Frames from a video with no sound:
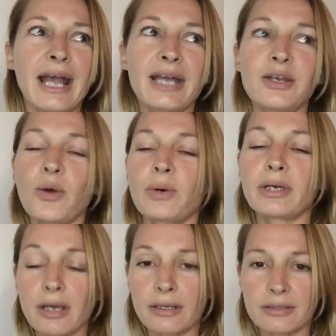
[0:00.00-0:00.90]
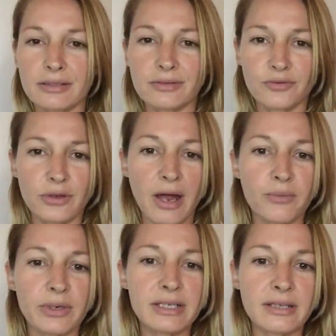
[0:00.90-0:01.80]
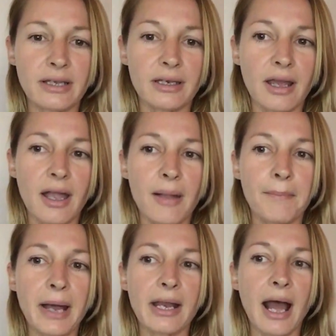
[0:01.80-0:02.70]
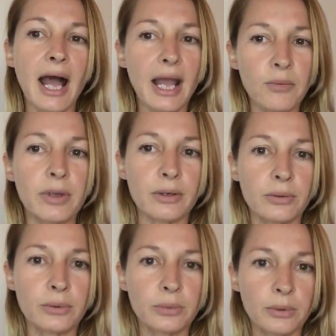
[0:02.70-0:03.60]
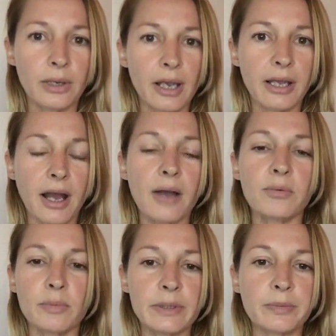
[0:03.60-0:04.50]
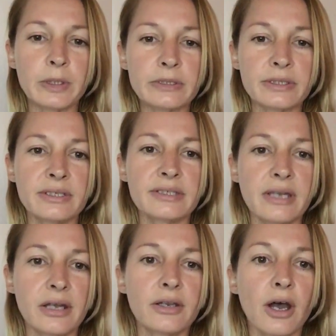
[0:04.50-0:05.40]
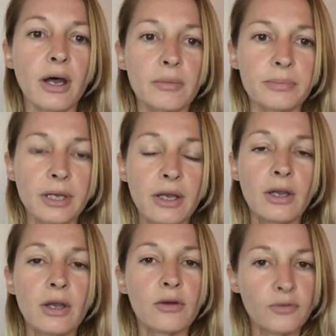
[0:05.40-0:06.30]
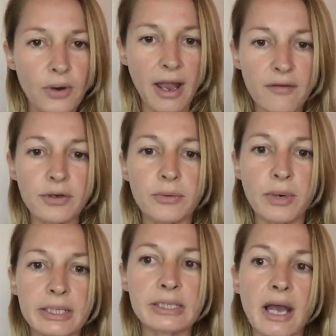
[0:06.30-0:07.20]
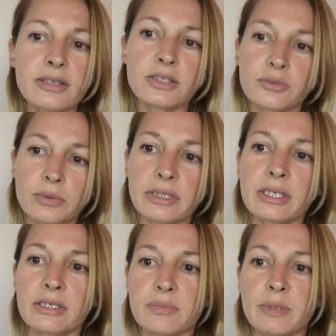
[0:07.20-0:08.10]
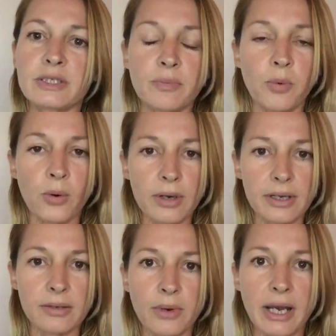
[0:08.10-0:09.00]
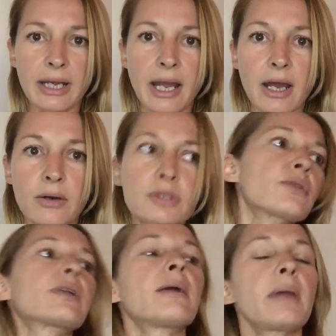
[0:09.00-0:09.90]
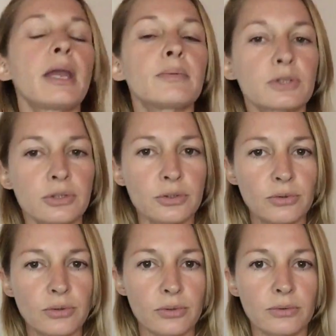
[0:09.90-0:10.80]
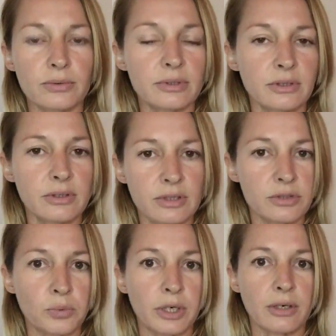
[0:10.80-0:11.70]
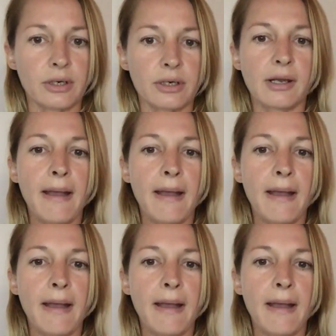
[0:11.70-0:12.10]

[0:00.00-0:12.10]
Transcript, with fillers: And no one does for that reason, but I will. And I will be the person to stand up for everyone. I just really need to be supported right now so that I'm able to do the, this work.